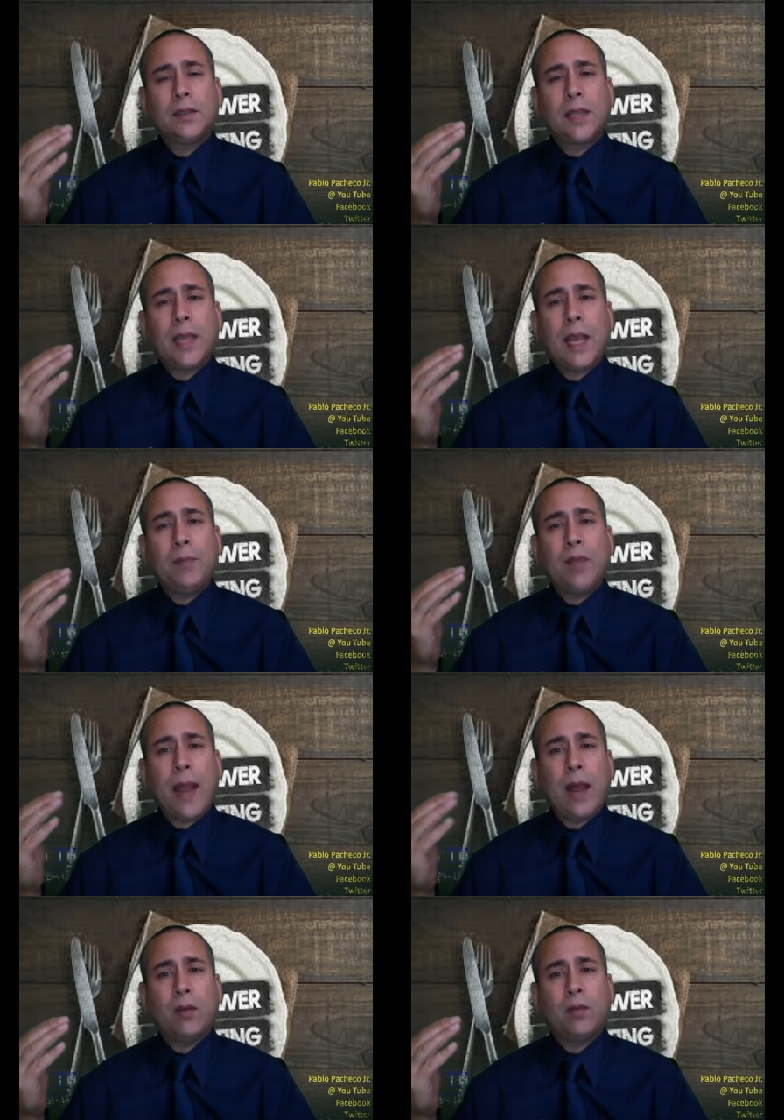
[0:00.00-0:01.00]
came
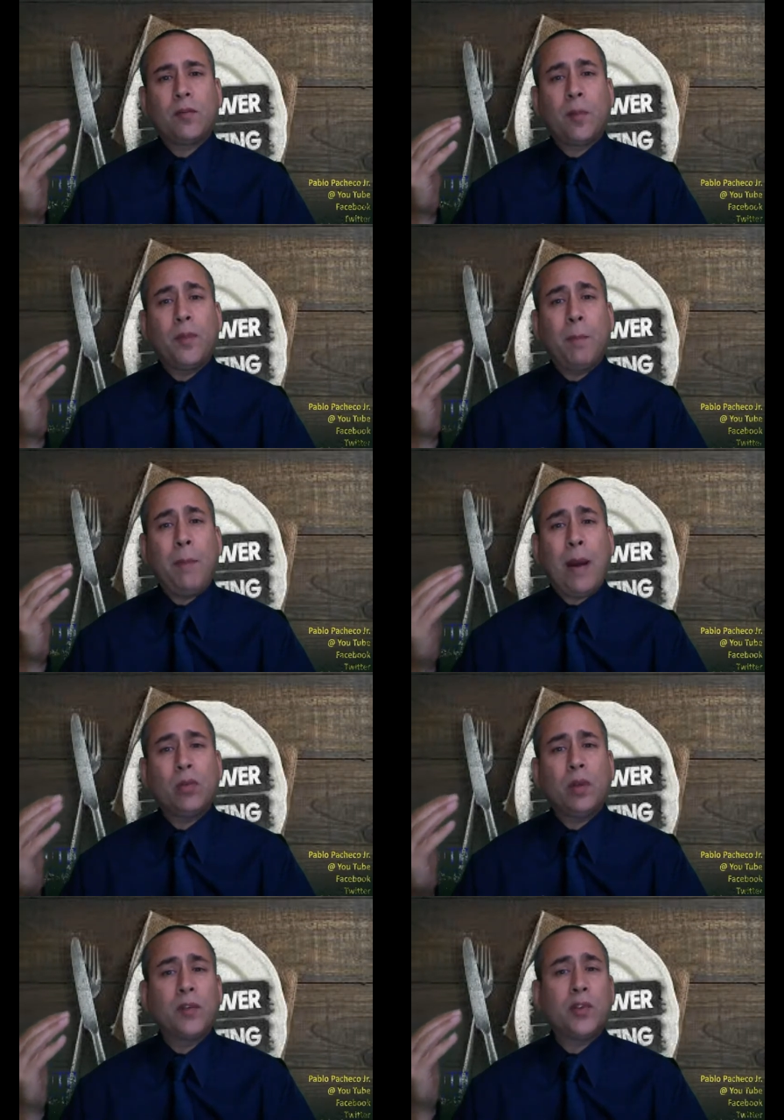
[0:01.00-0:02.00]
down from the
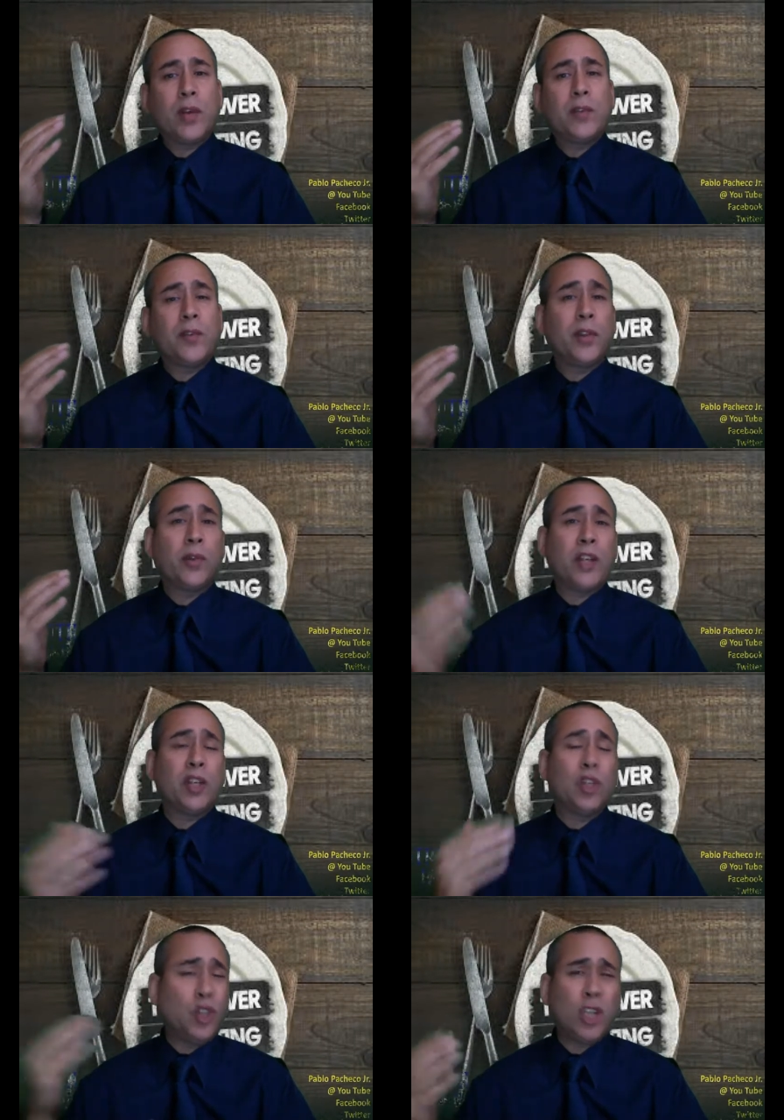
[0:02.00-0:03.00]
Mount of
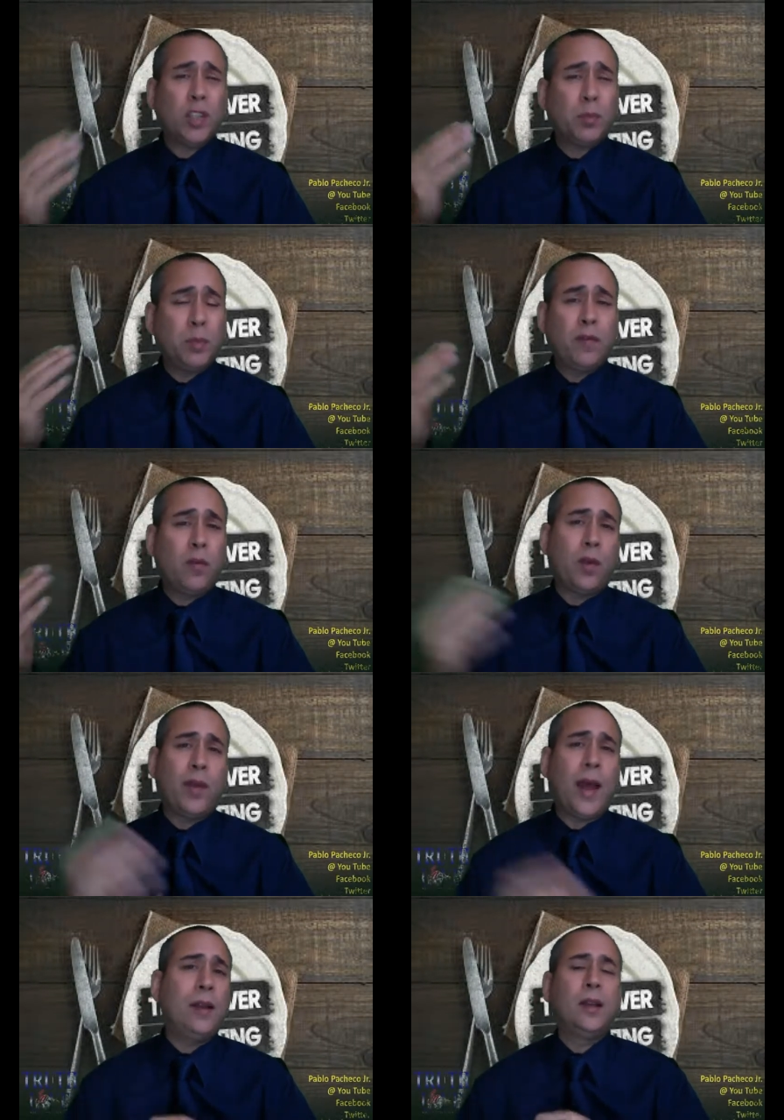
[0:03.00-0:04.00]
Transfiguration just before
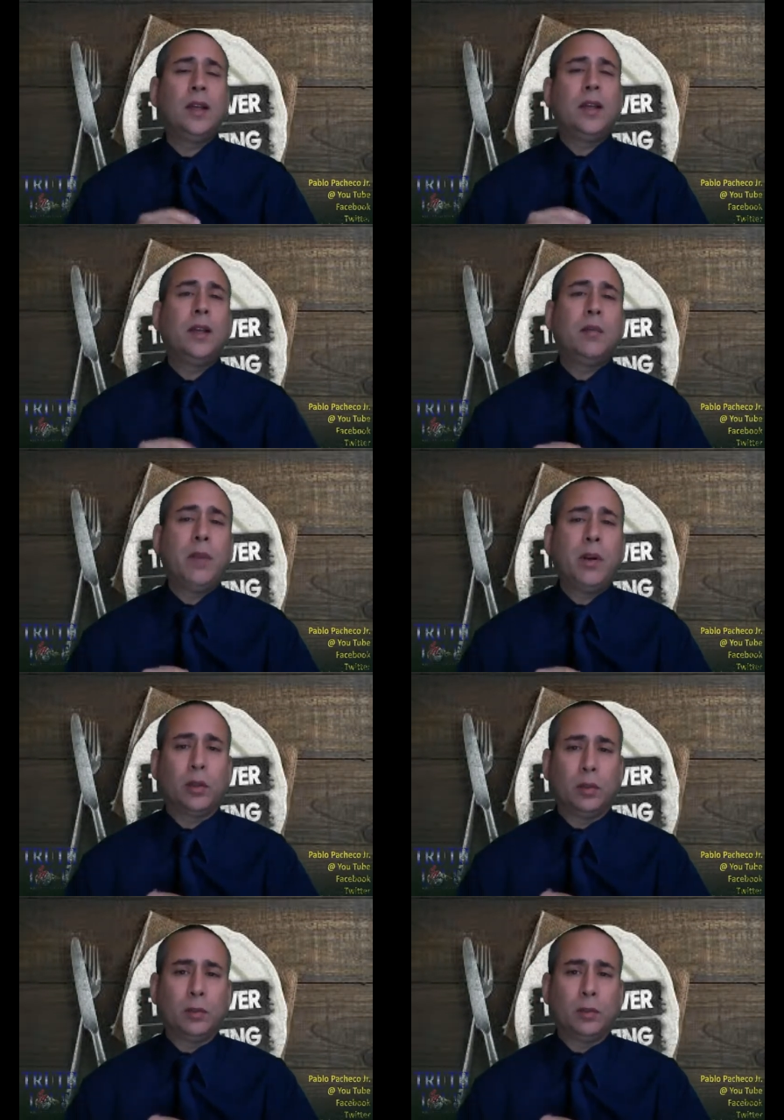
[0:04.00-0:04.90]
that miracle.